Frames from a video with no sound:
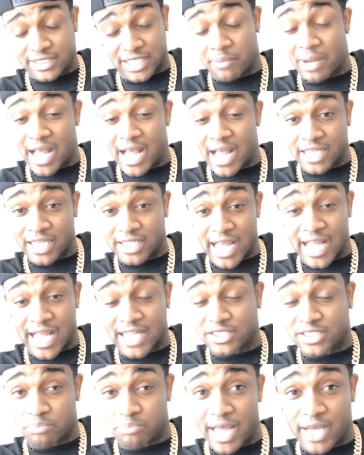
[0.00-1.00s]
anytime I had I
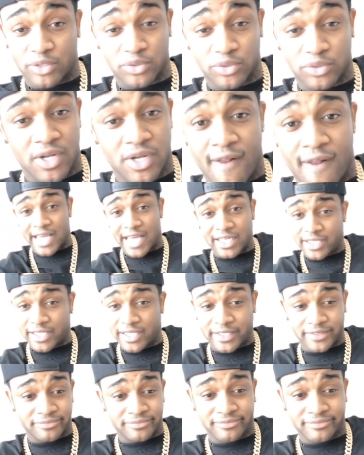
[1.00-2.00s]
had battle. That
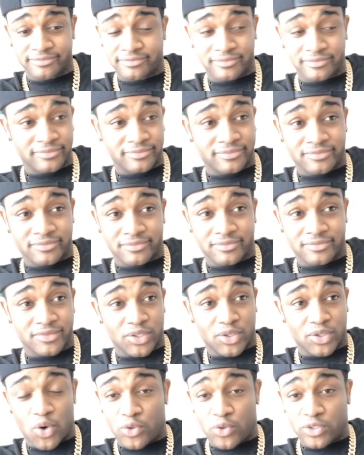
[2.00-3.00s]
in
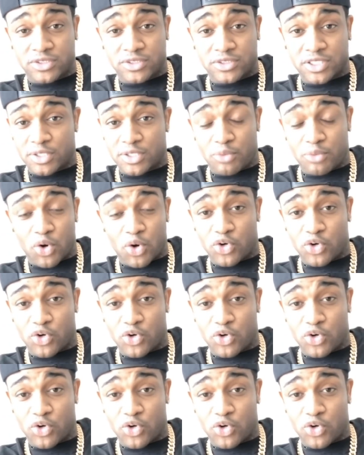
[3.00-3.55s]
going to the